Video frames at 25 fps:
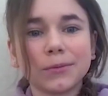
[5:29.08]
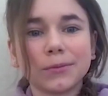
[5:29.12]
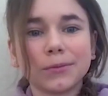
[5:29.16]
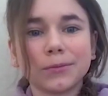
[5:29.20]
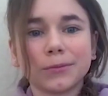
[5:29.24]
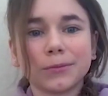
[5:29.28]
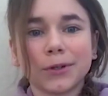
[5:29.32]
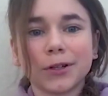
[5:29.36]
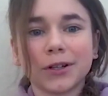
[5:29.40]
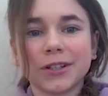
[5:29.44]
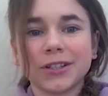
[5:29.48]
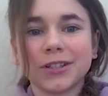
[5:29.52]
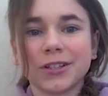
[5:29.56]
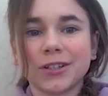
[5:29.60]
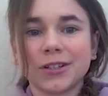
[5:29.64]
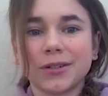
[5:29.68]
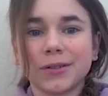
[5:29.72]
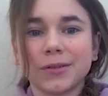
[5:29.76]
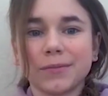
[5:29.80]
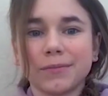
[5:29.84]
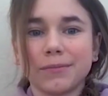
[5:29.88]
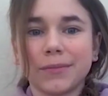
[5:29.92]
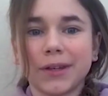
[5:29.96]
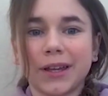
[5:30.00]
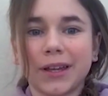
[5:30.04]
What is your
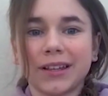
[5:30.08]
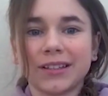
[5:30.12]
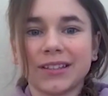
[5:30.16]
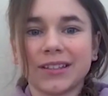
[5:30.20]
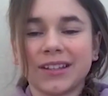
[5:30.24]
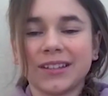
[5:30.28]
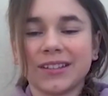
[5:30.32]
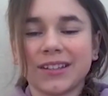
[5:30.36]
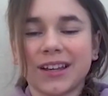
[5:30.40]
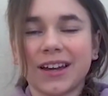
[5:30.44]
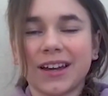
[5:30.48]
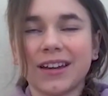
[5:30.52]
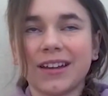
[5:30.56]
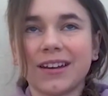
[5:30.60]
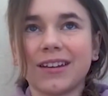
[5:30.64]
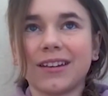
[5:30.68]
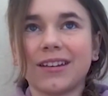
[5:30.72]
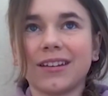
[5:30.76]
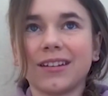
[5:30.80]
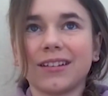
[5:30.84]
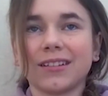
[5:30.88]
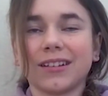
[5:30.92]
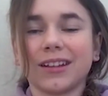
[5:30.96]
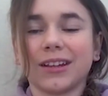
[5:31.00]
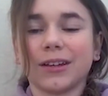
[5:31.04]
biggest
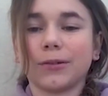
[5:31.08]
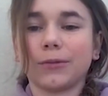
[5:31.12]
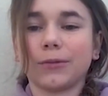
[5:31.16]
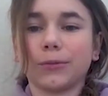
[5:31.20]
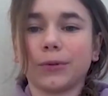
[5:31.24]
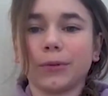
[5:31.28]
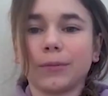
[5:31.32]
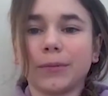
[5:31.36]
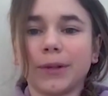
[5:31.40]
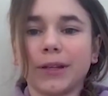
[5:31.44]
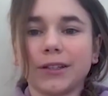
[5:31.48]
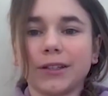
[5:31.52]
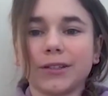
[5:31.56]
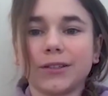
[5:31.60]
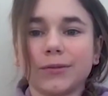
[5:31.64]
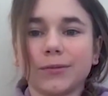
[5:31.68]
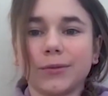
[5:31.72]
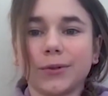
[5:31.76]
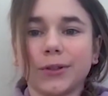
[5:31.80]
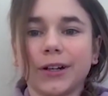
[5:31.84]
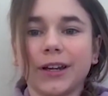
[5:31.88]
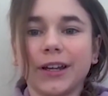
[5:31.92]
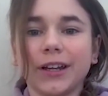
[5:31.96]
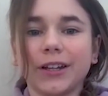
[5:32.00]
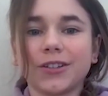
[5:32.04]
anxiety? Like, what makes you
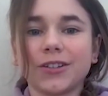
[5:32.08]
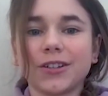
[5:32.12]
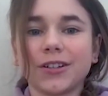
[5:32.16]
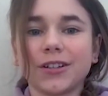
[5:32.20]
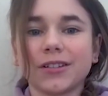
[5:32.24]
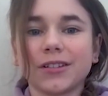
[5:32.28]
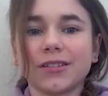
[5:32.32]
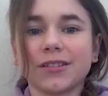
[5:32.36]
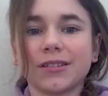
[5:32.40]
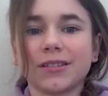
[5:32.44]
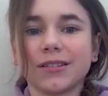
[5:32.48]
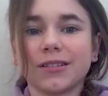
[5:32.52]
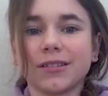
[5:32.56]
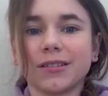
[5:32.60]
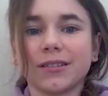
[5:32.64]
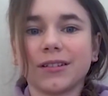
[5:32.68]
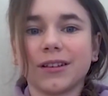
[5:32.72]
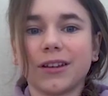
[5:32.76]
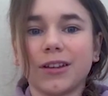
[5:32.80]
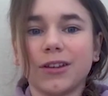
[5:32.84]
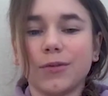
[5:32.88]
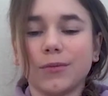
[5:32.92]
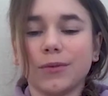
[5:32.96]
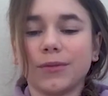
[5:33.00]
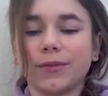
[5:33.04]
more anxious? And
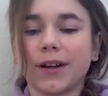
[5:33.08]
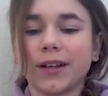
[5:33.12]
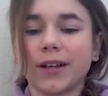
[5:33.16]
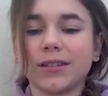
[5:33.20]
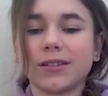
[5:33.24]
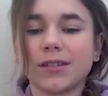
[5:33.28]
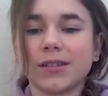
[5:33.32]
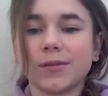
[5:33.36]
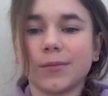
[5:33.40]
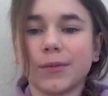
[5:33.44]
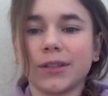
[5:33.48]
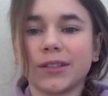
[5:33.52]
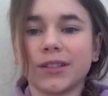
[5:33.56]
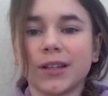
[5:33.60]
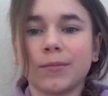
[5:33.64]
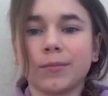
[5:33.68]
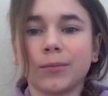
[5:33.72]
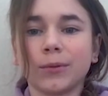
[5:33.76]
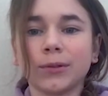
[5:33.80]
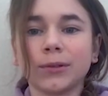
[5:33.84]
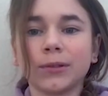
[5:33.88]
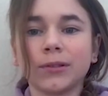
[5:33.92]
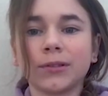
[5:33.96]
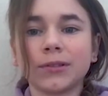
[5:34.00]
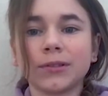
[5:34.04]
can you provide some
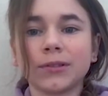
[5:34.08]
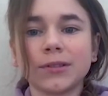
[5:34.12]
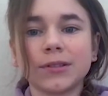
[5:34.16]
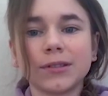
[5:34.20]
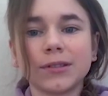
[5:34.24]
examples?